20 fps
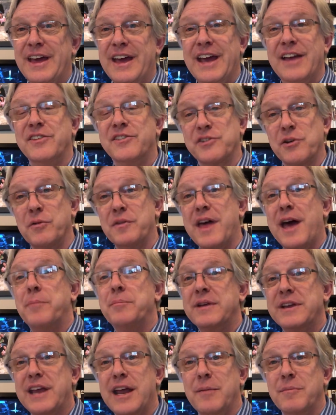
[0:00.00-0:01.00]
And so that
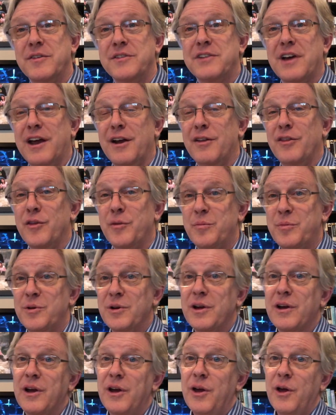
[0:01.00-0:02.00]
became the title of the
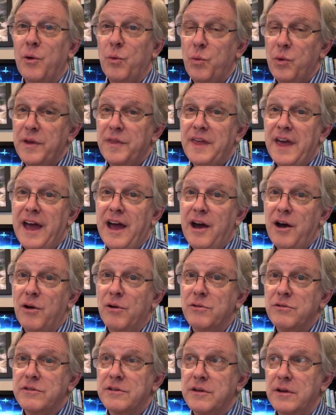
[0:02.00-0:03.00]
book
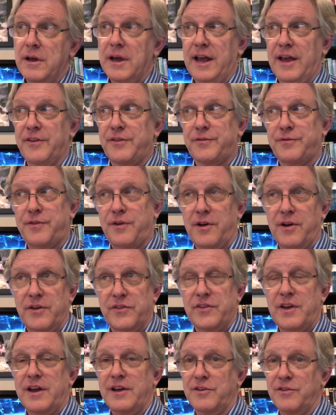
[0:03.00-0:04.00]
without, as far
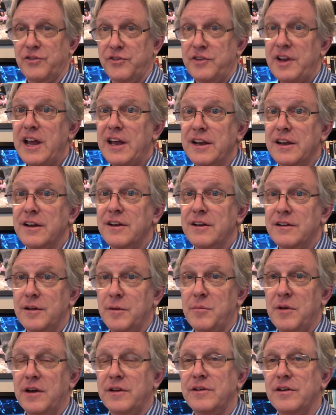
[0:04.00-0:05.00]
as I understand it,
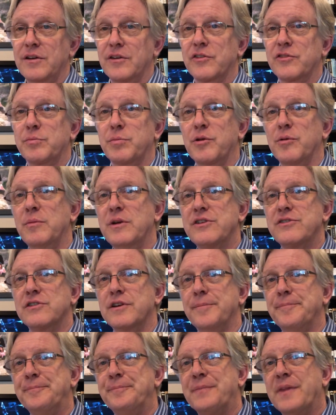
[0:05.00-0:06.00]
Lamont Young's permission.